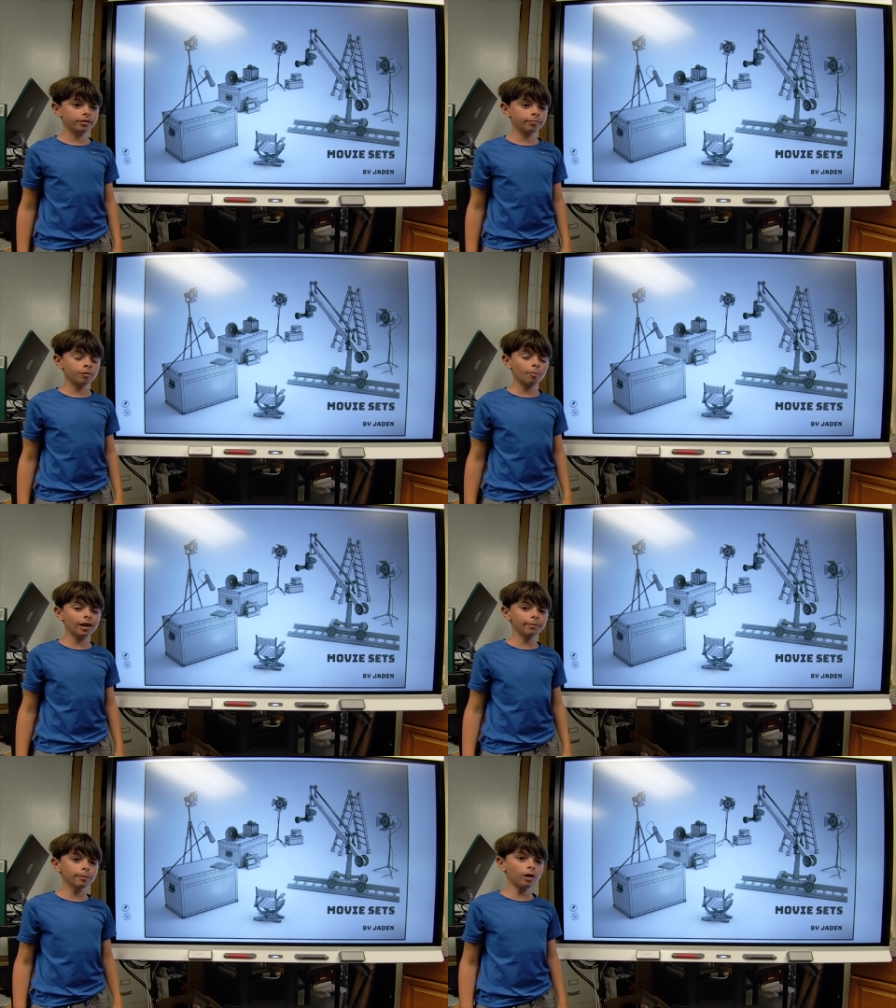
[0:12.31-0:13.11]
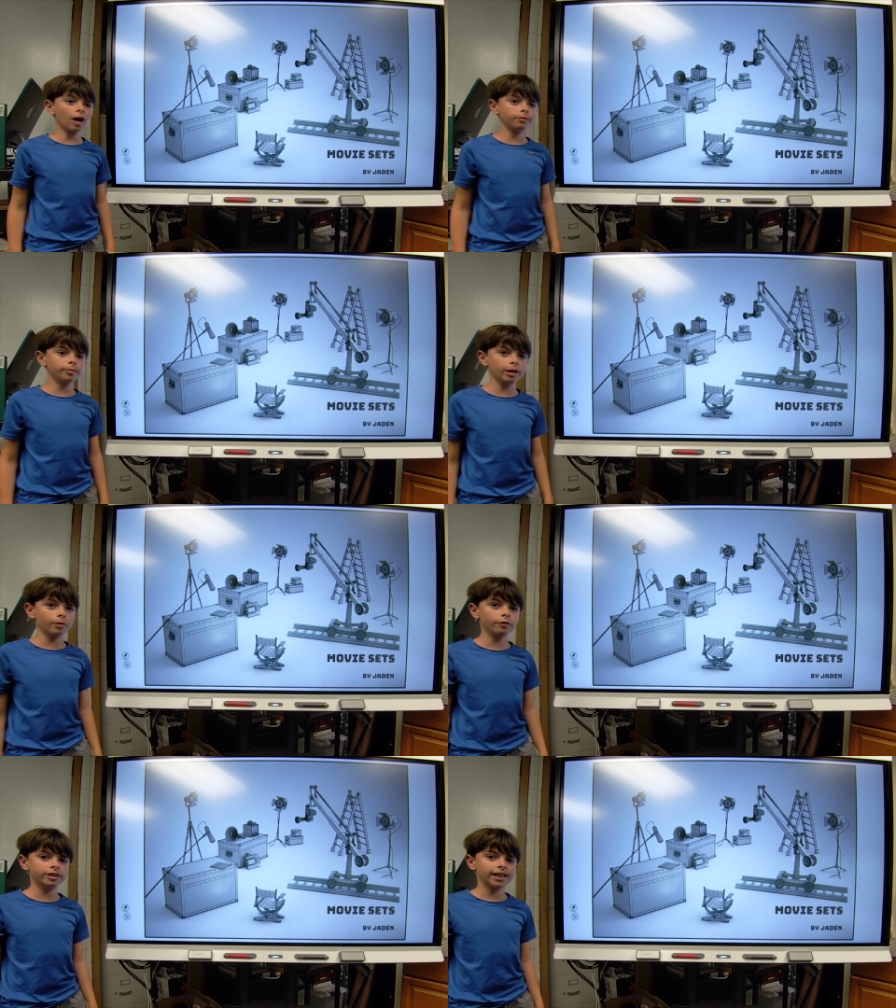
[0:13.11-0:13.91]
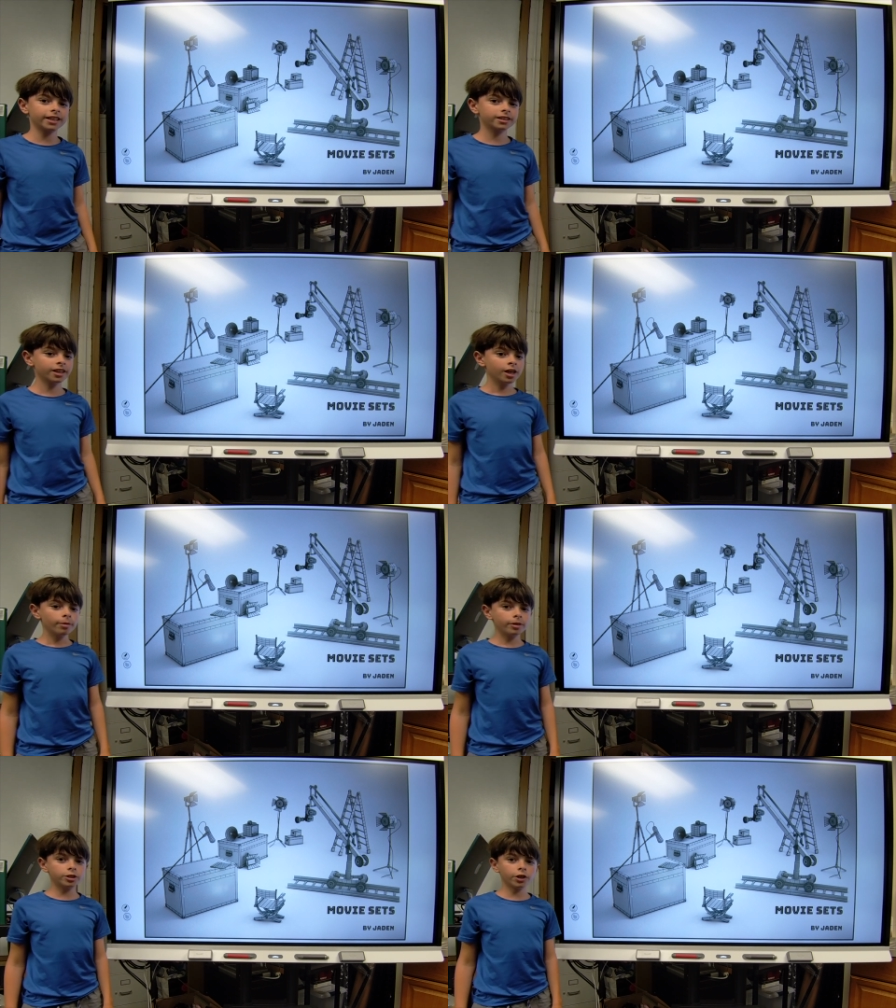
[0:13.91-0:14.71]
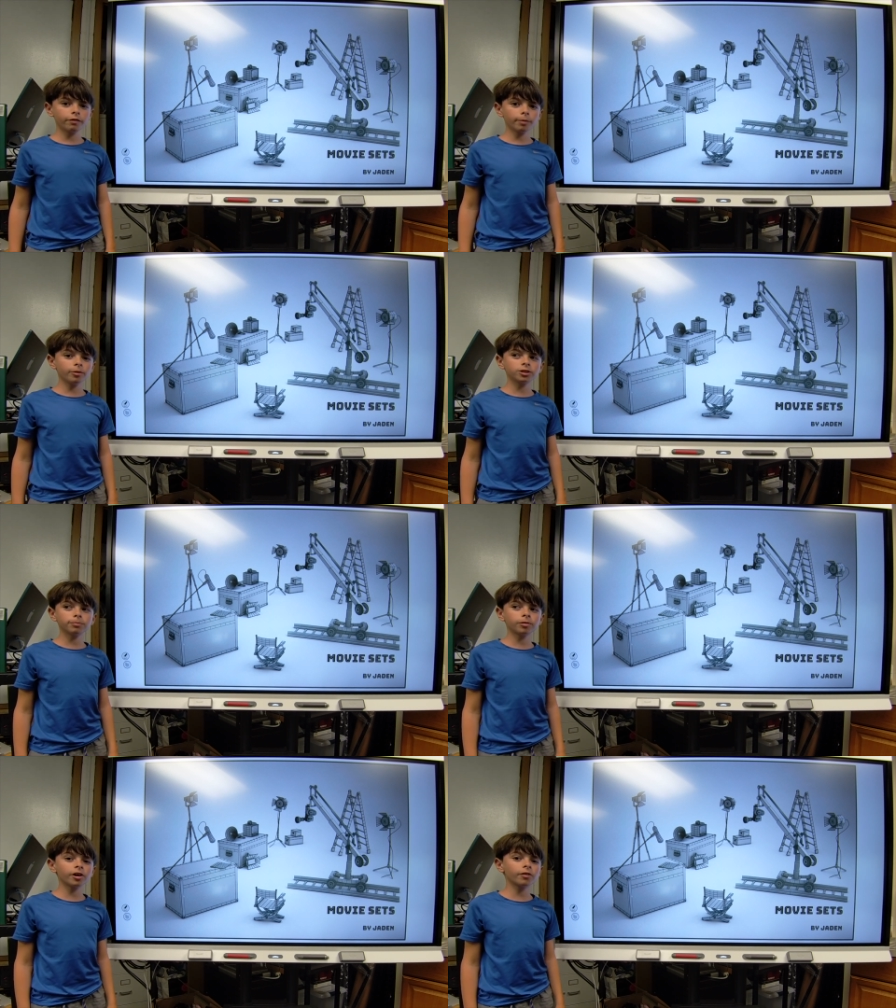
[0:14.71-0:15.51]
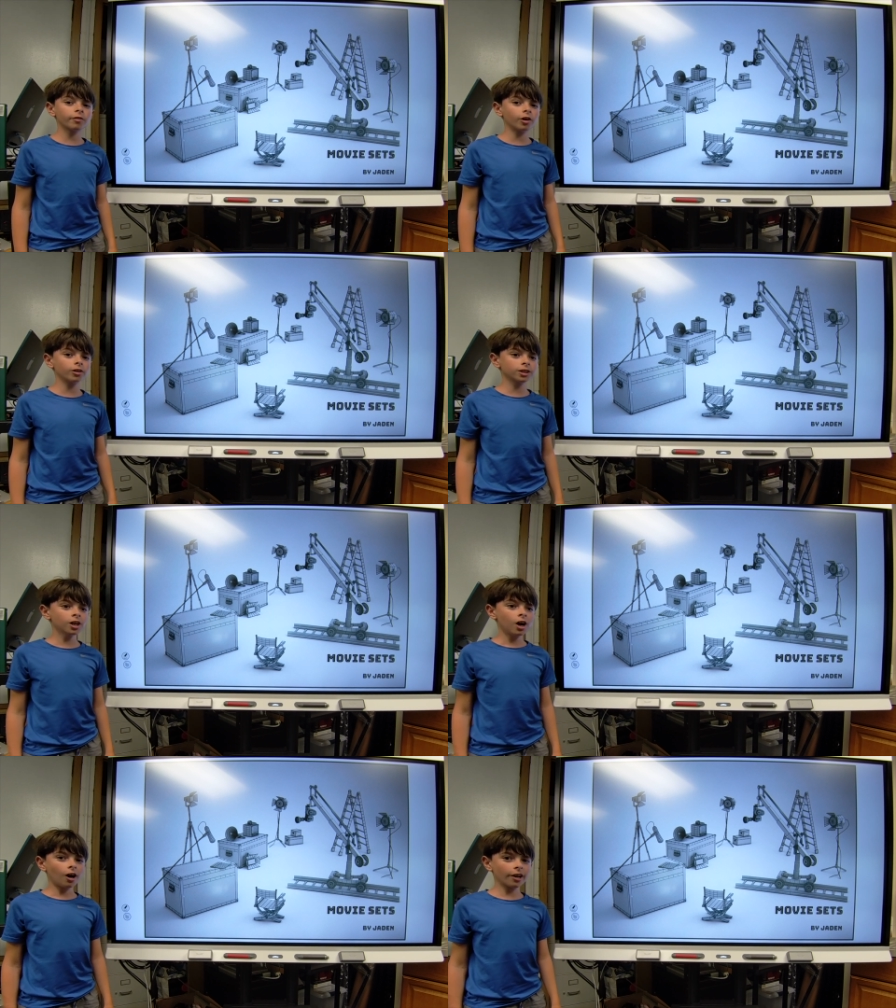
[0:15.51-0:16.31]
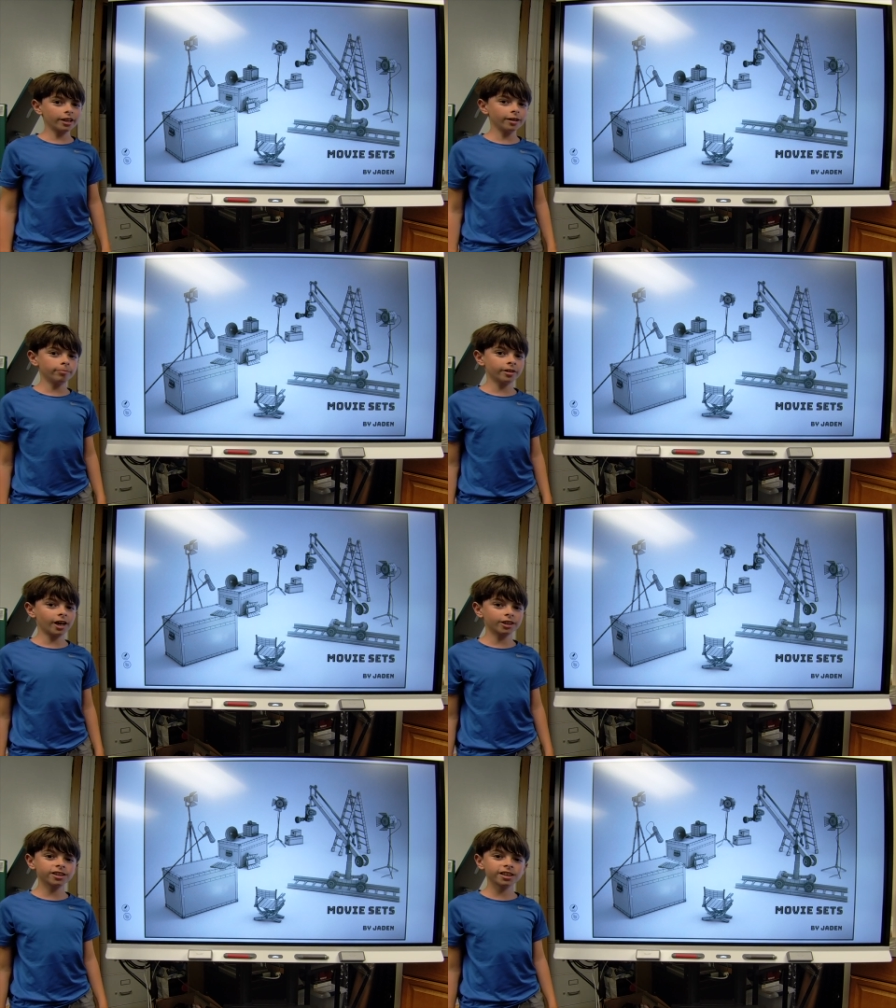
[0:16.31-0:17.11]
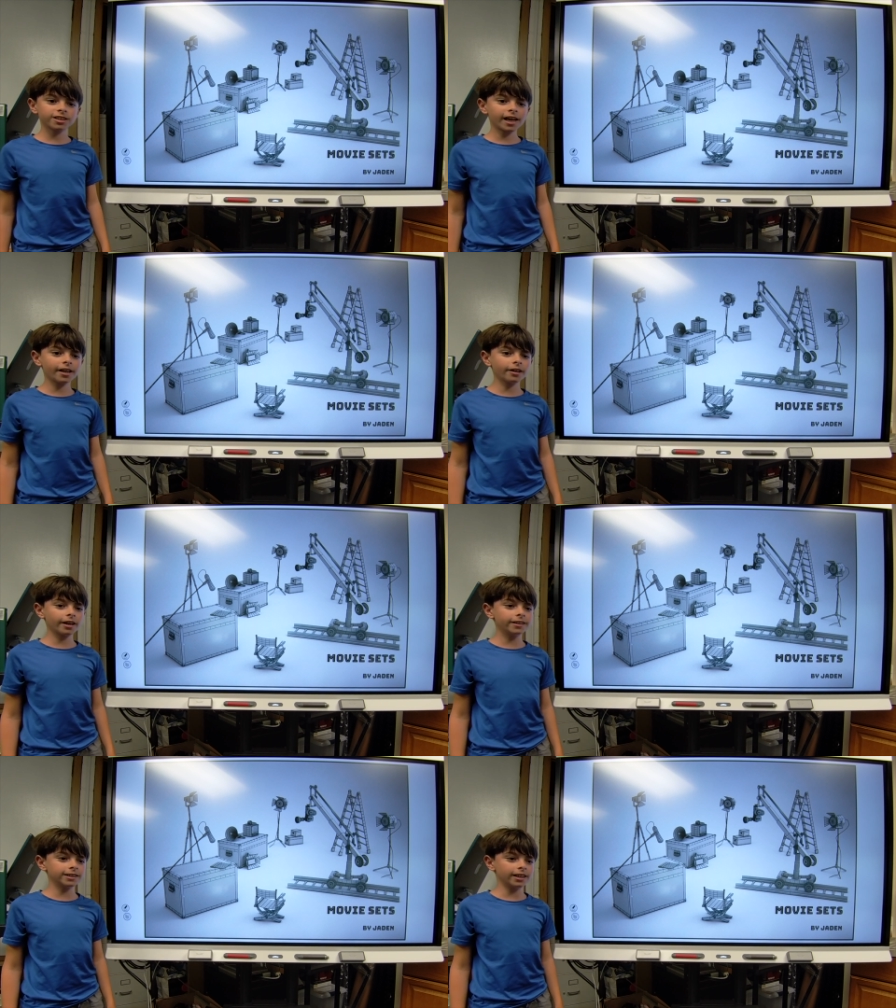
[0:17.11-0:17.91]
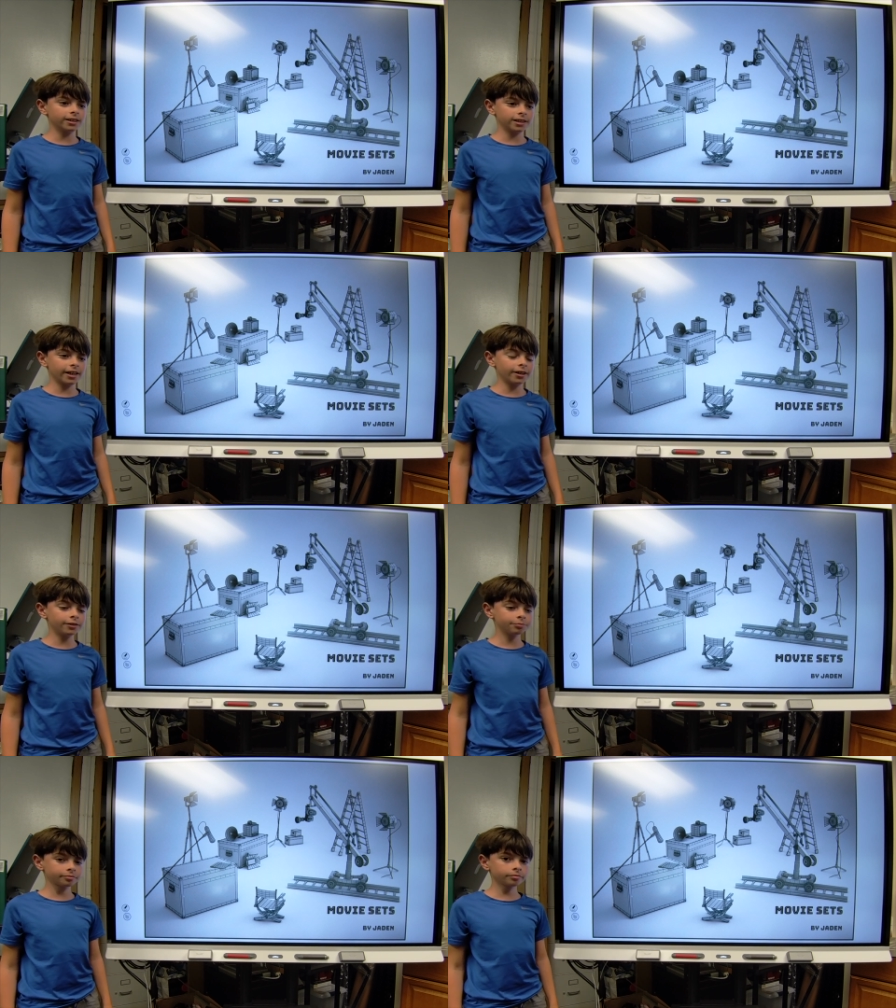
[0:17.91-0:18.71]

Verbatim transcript: Well, many people help to make movie sets, but two of the most important roles are the production designer and set designer.